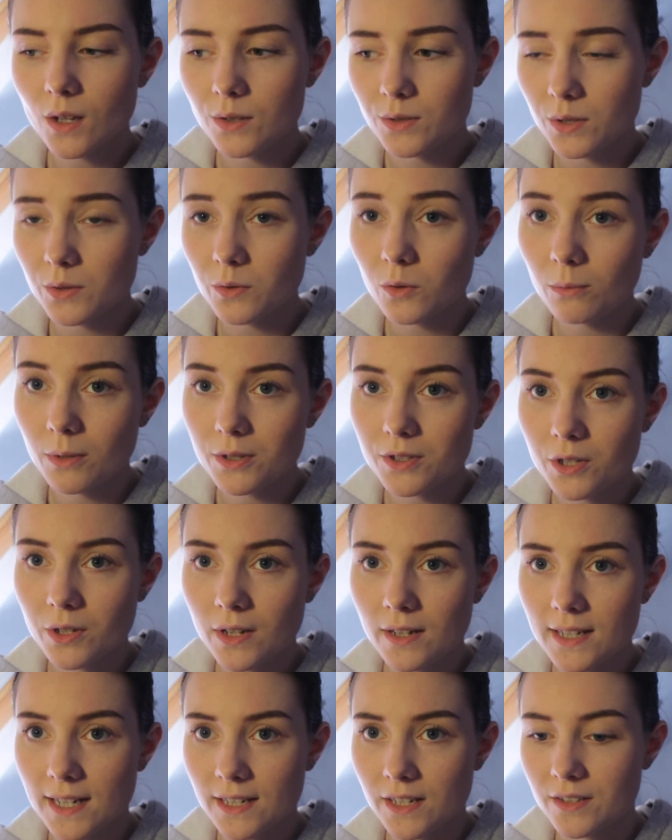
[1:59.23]
so it's almost
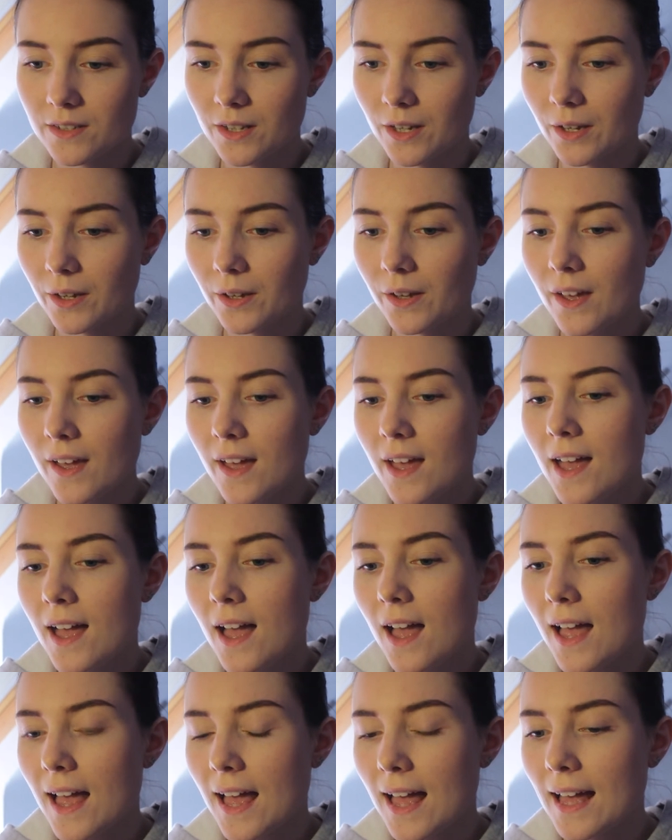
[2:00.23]
10 years ago.
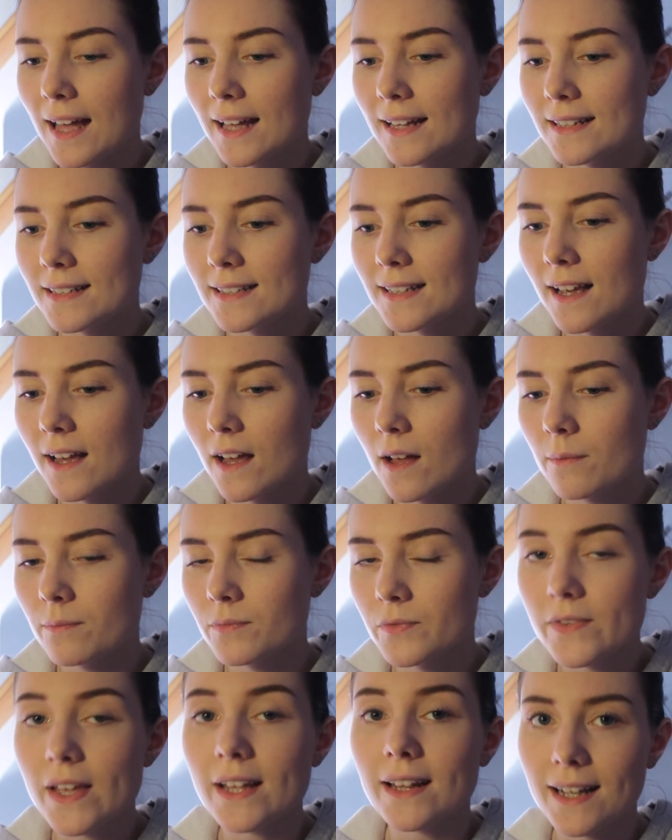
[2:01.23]
And
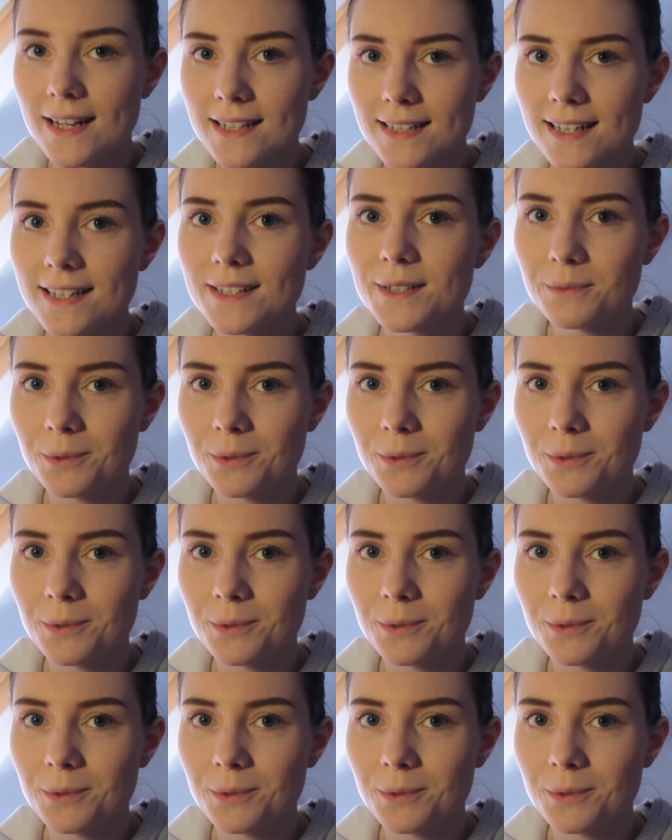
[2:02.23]
um, and like I said,